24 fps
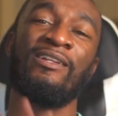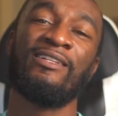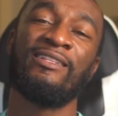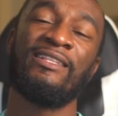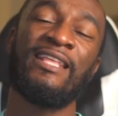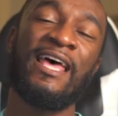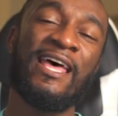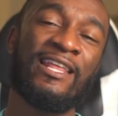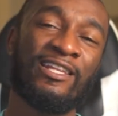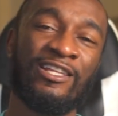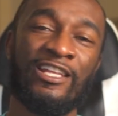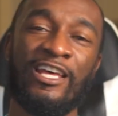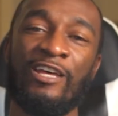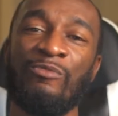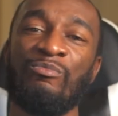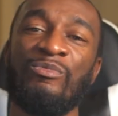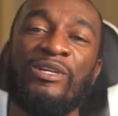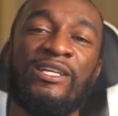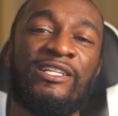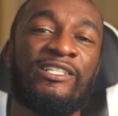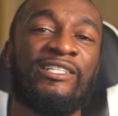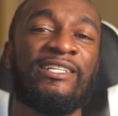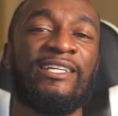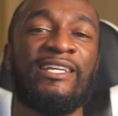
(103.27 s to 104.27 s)
that led
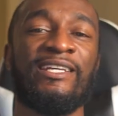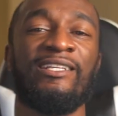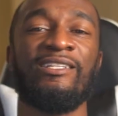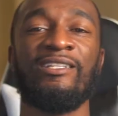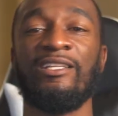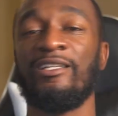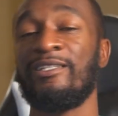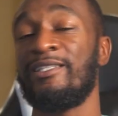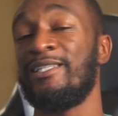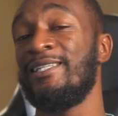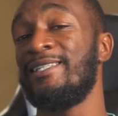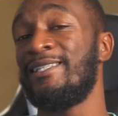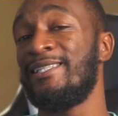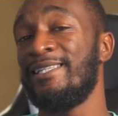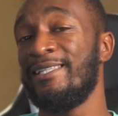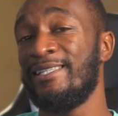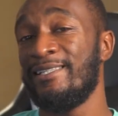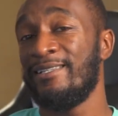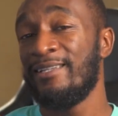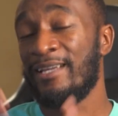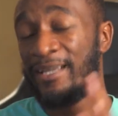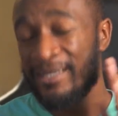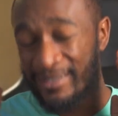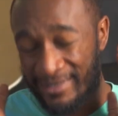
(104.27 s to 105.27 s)
me to getting the
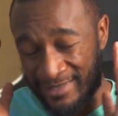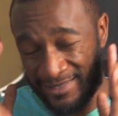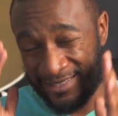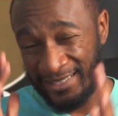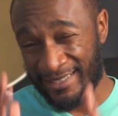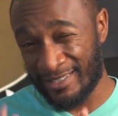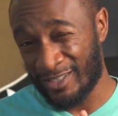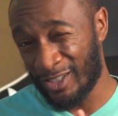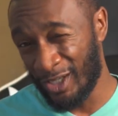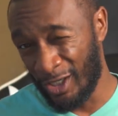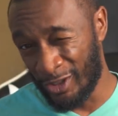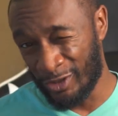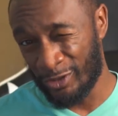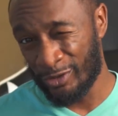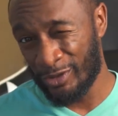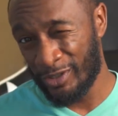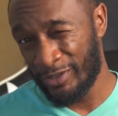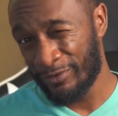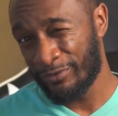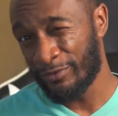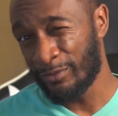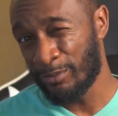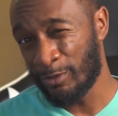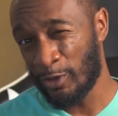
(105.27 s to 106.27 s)

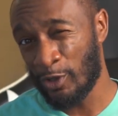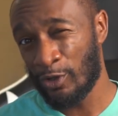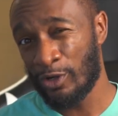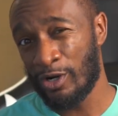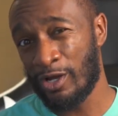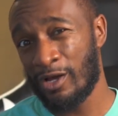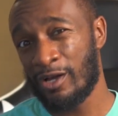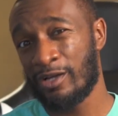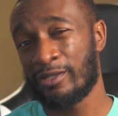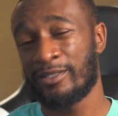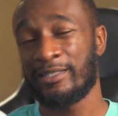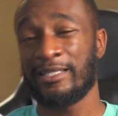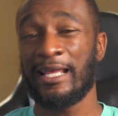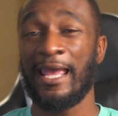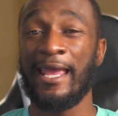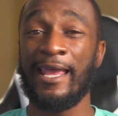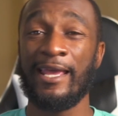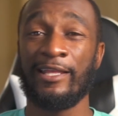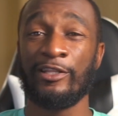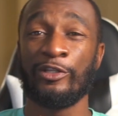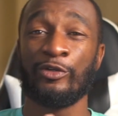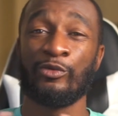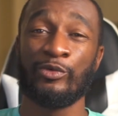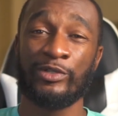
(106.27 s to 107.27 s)
TT600 from Godox
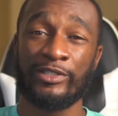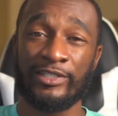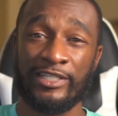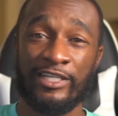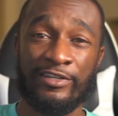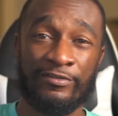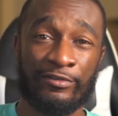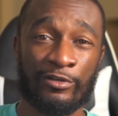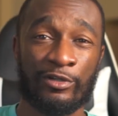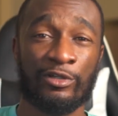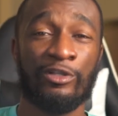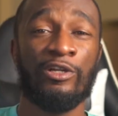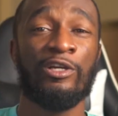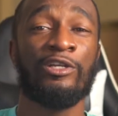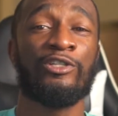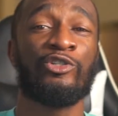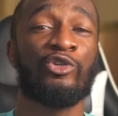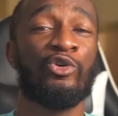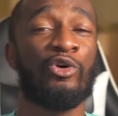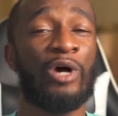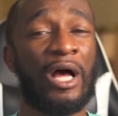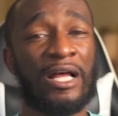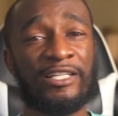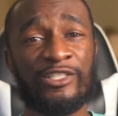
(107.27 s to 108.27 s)
and the receiver.
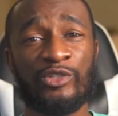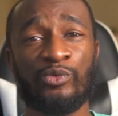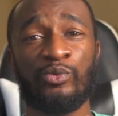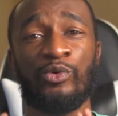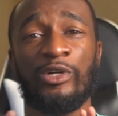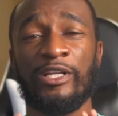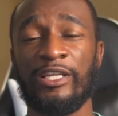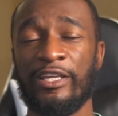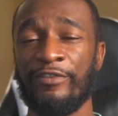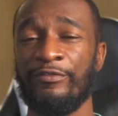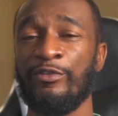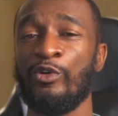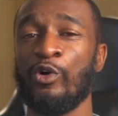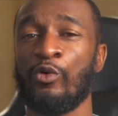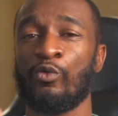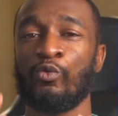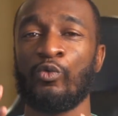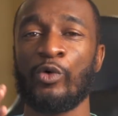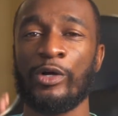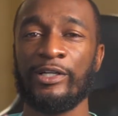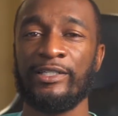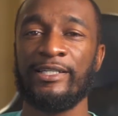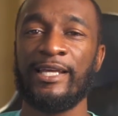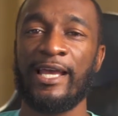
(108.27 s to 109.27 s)
So I just wanna give you a
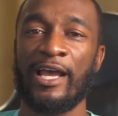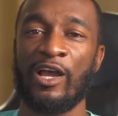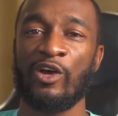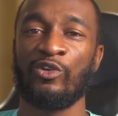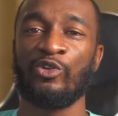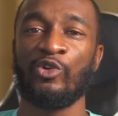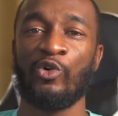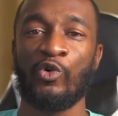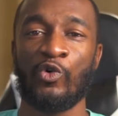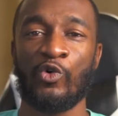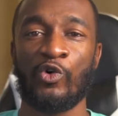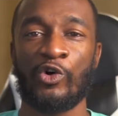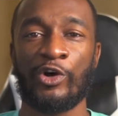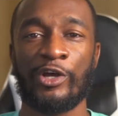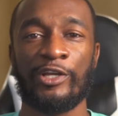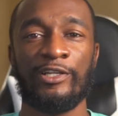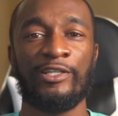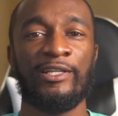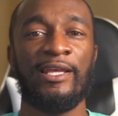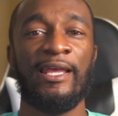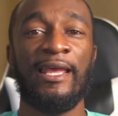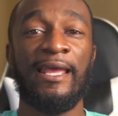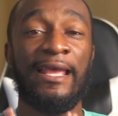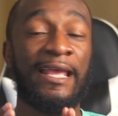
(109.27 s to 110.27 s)
rundown
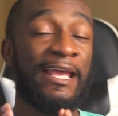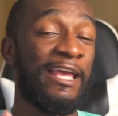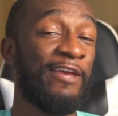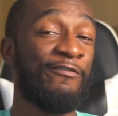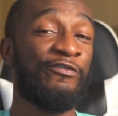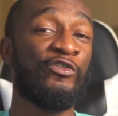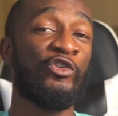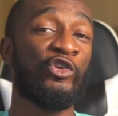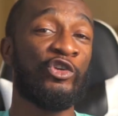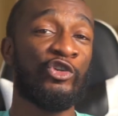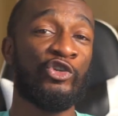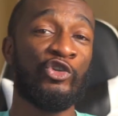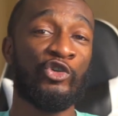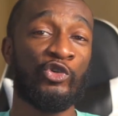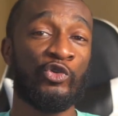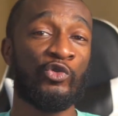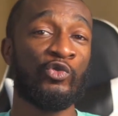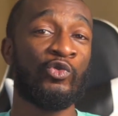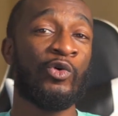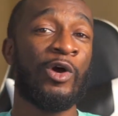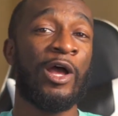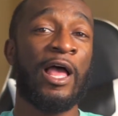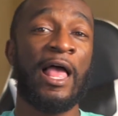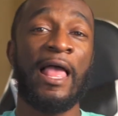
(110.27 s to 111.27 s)
on, if you're
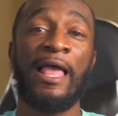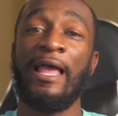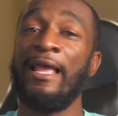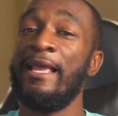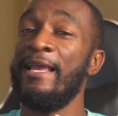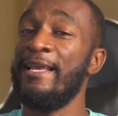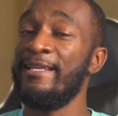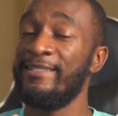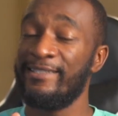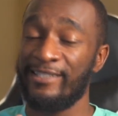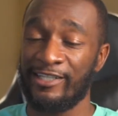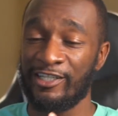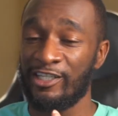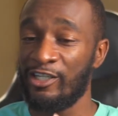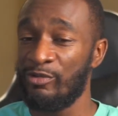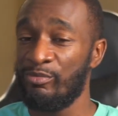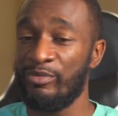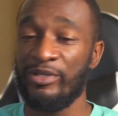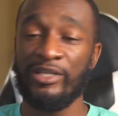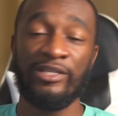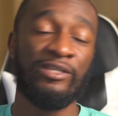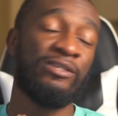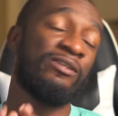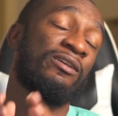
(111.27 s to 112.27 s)
new, is it gonna
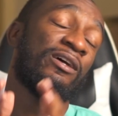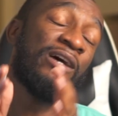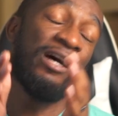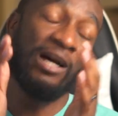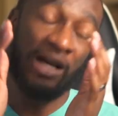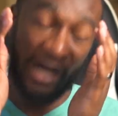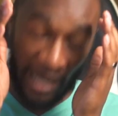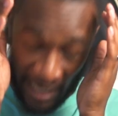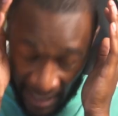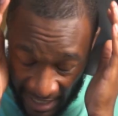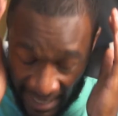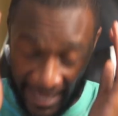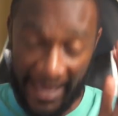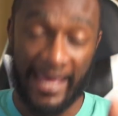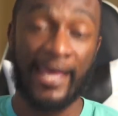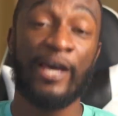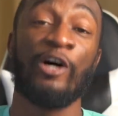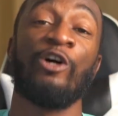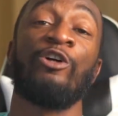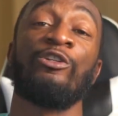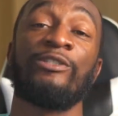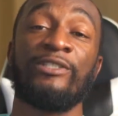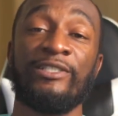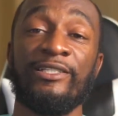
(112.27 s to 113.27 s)
be a
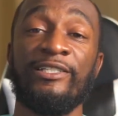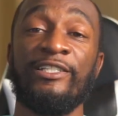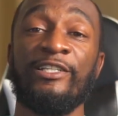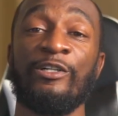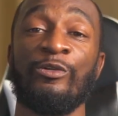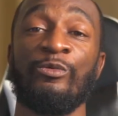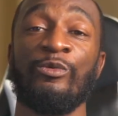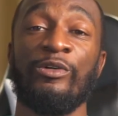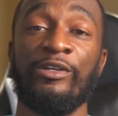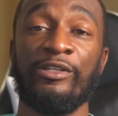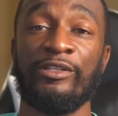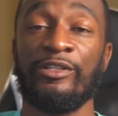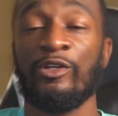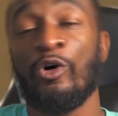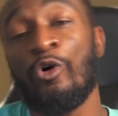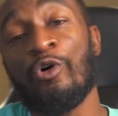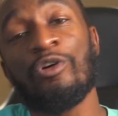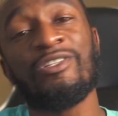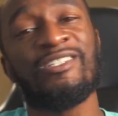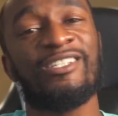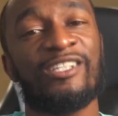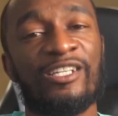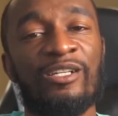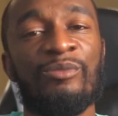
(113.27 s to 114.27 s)
hell to deal with, or
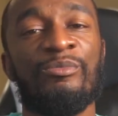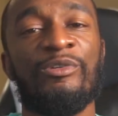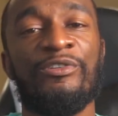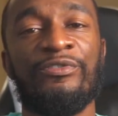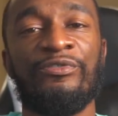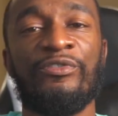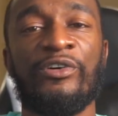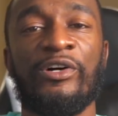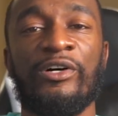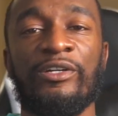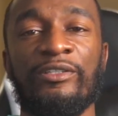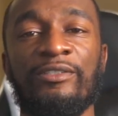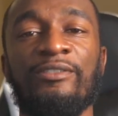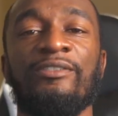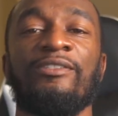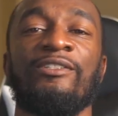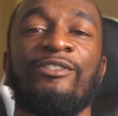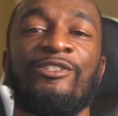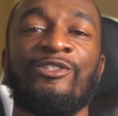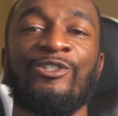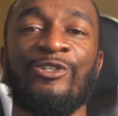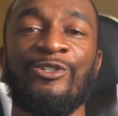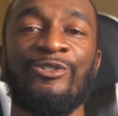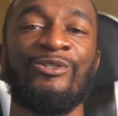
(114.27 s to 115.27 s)
is it gonna be fun?
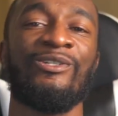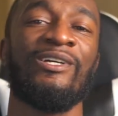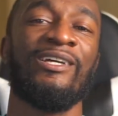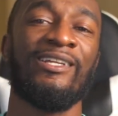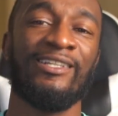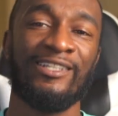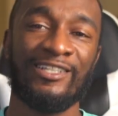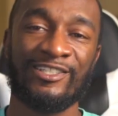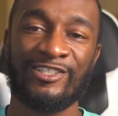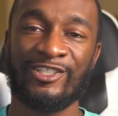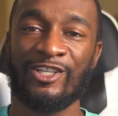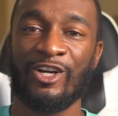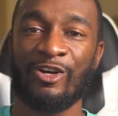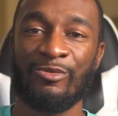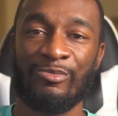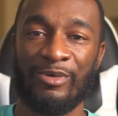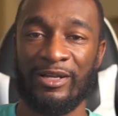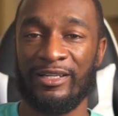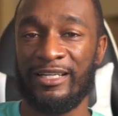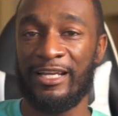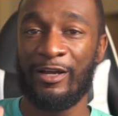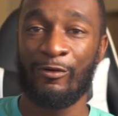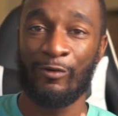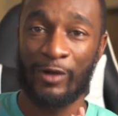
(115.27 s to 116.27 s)
So let's talk
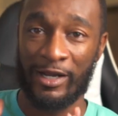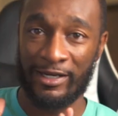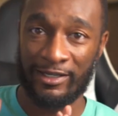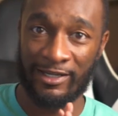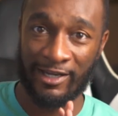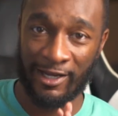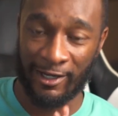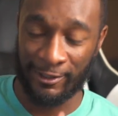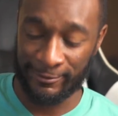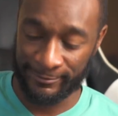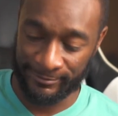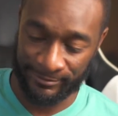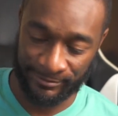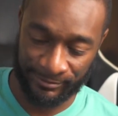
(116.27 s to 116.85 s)
about that right now.